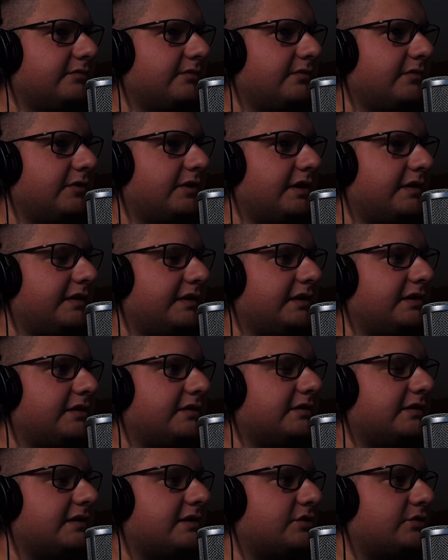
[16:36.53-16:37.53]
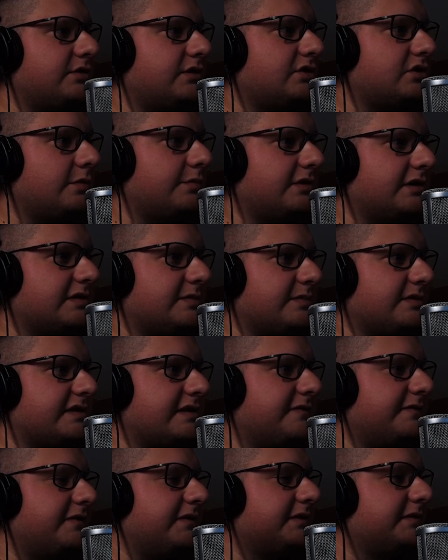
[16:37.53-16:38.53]
right here unless you need something
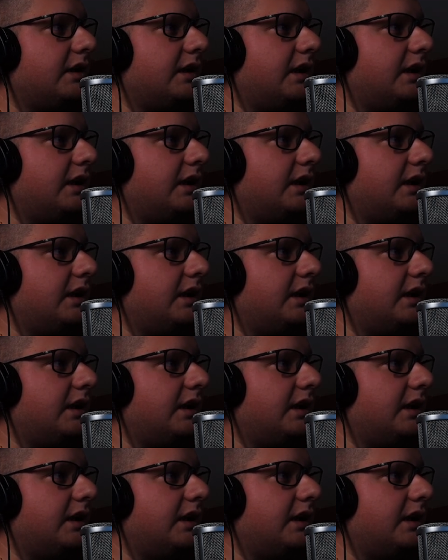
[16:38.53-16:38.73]
specific.